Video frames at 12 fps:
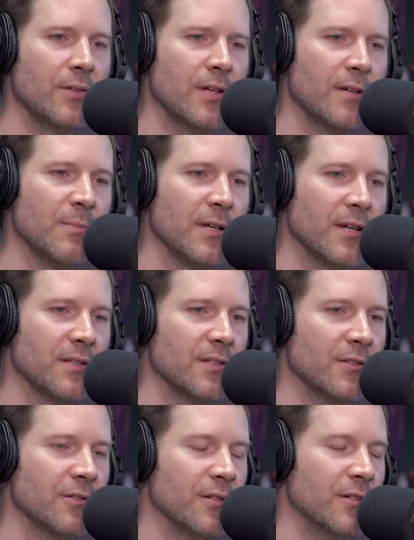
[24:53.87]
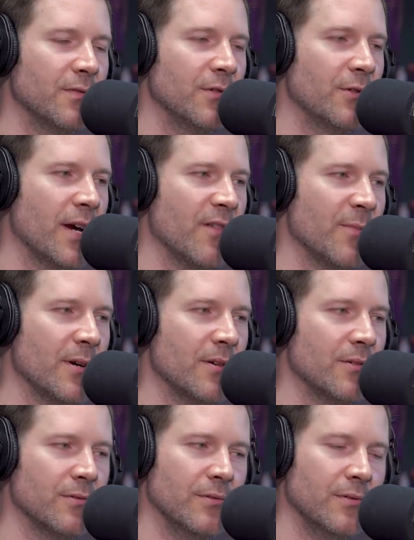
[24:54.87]
Oh yeah, man. I still interview. I have my
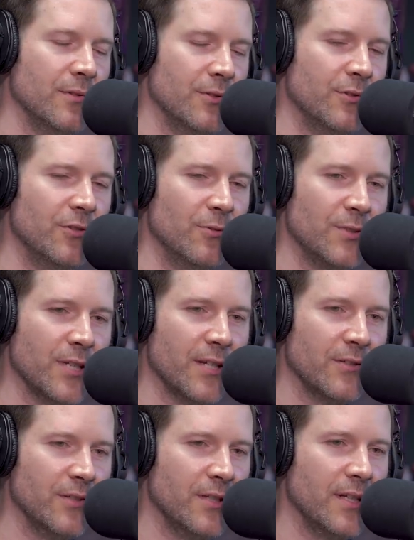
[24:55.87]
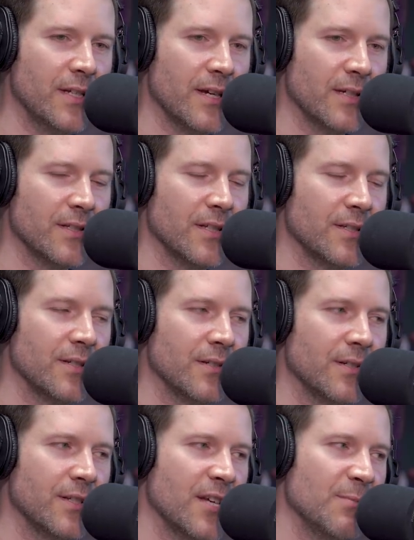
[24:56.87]
own YouTube channel, Unique Access
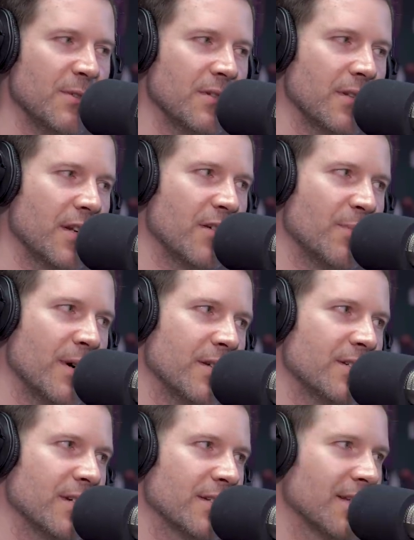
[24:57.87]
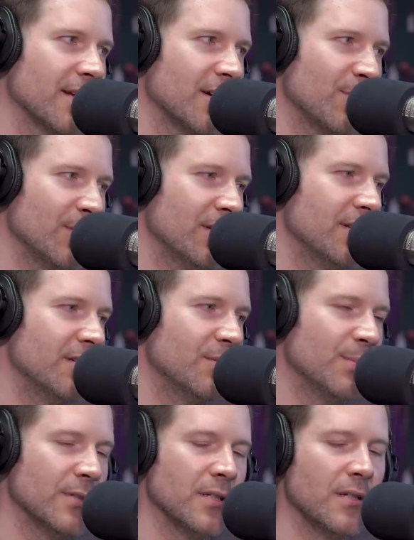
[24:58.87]
Entertainment. Everybody check that out,
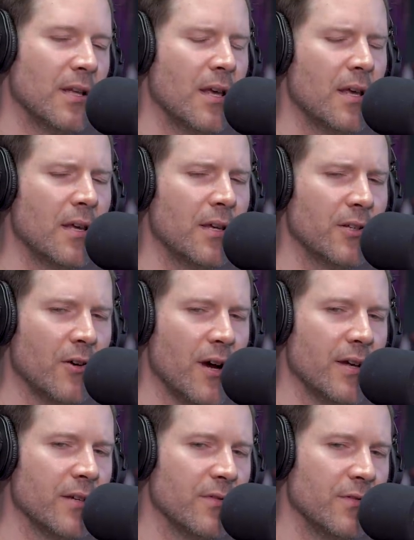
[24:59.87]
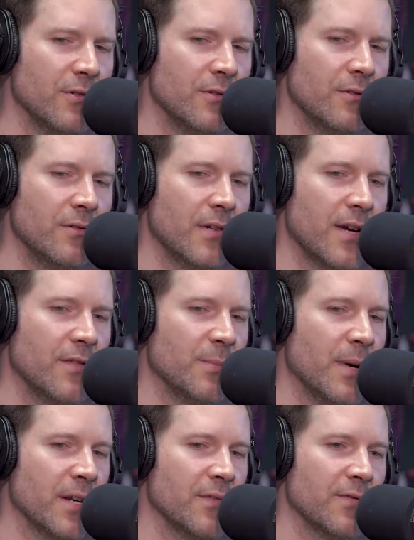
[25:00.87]
please. But you know, I interview
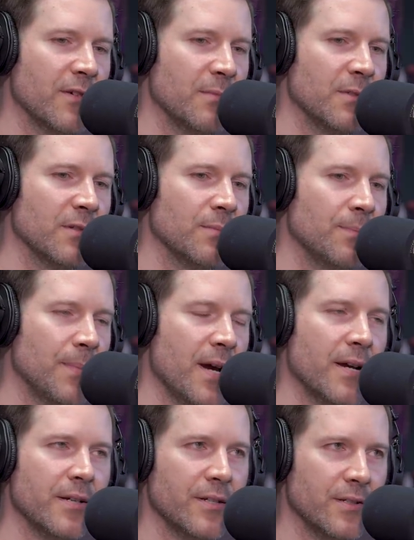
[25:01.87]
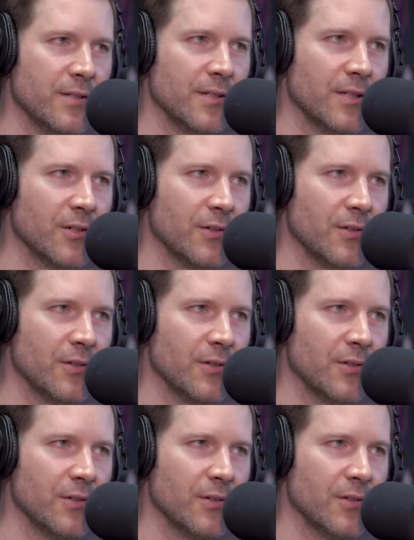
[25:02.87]
everybody from the pioneers and the